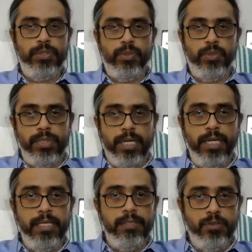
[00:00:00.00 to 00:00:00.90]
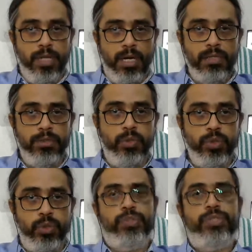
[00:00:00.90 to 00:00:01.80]
So in those
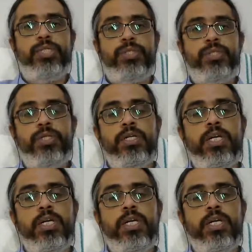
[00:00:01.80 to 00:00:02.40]
courses,